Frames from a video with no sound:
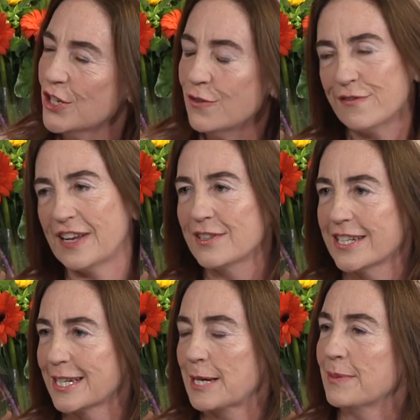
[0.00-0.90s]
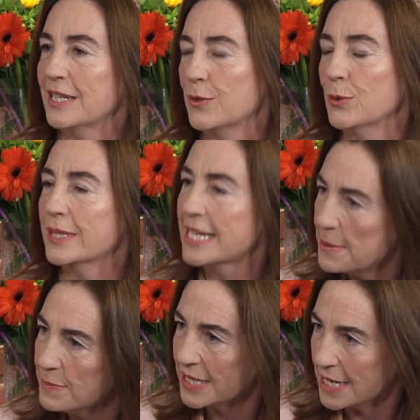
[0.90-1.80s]
you founded a company called
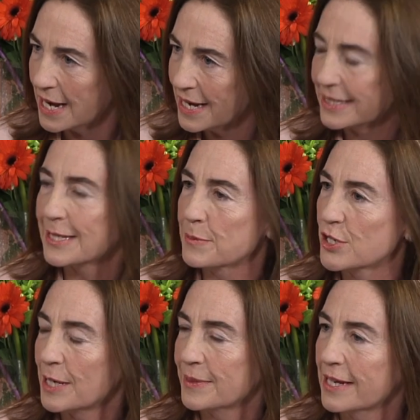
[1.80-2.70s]
TimberTech some time